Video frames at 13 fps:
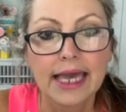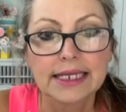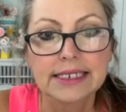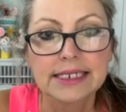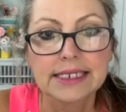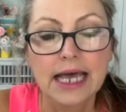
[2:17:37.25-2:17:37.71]

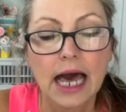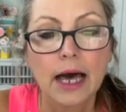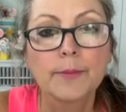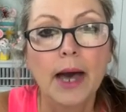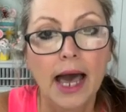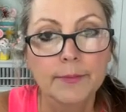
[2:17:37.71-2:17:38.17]

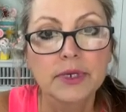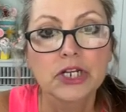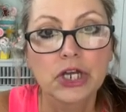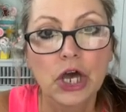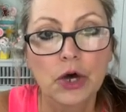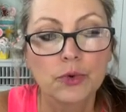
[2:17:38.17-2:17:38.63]
And
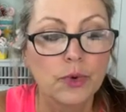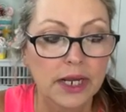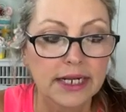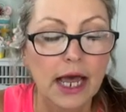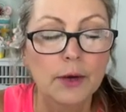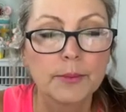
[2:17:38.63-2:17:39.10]
I'm gonna
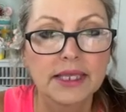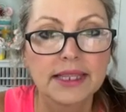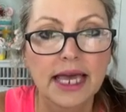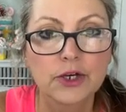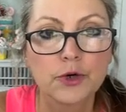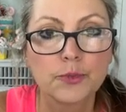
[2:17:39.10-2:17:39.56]
go right now
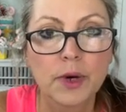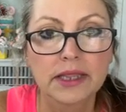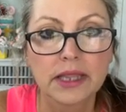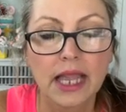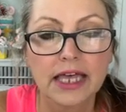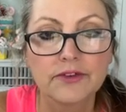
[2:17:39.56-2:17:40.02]
and make that
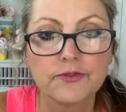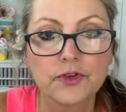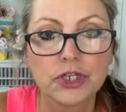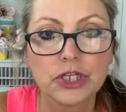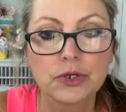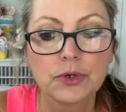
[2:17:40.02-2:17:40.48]
coupon
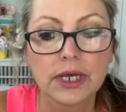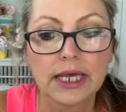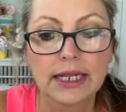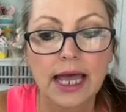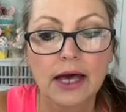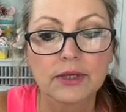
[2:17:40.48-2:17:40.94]
live for
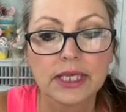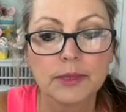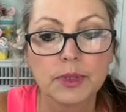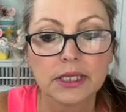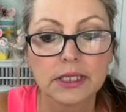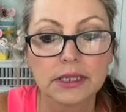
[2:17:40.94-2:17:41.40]
you, and
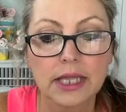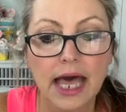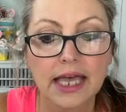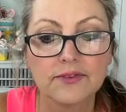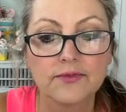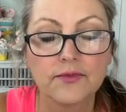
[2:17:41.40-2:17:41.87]
I'll keep
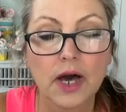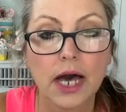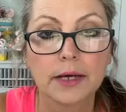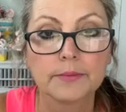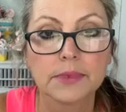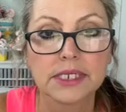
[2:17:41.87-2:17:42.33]
it
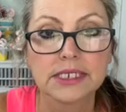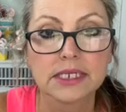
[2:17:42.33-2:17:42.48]
live